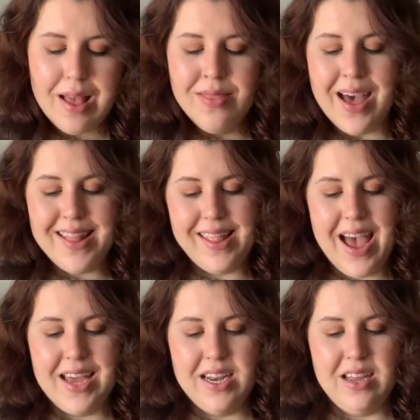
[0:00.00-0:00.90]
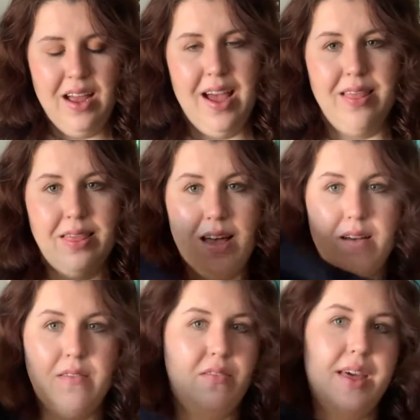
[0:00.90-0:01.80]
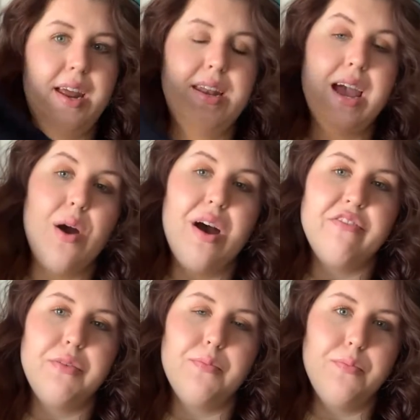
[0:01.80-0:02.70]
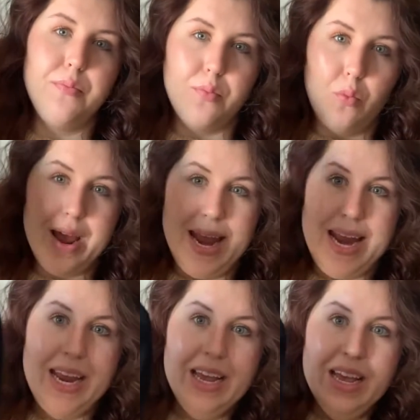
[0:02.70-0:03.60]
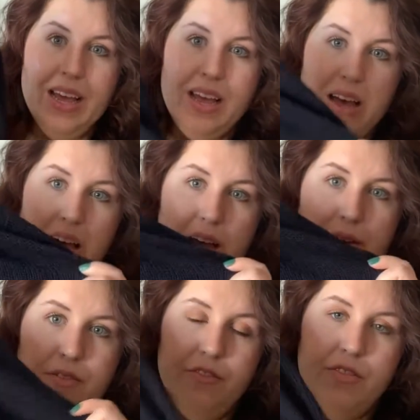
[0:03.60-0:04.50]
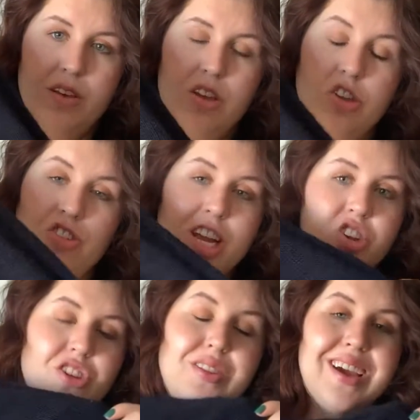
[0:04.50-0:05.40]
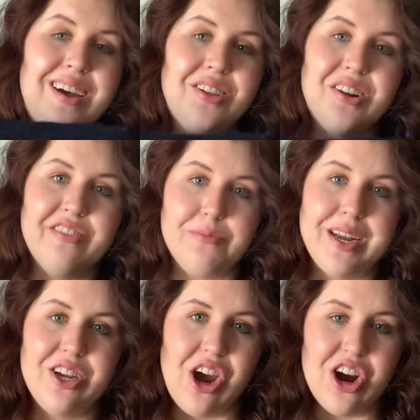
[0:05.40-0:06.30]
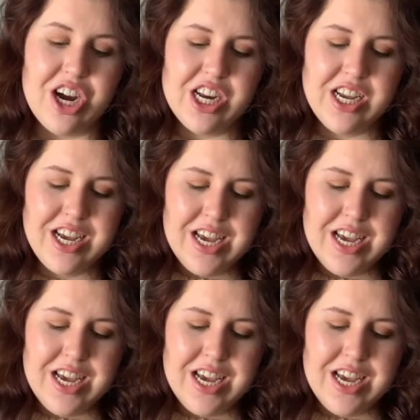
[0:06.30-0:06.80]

That said, I love that I now have a way of changing the color of my yarn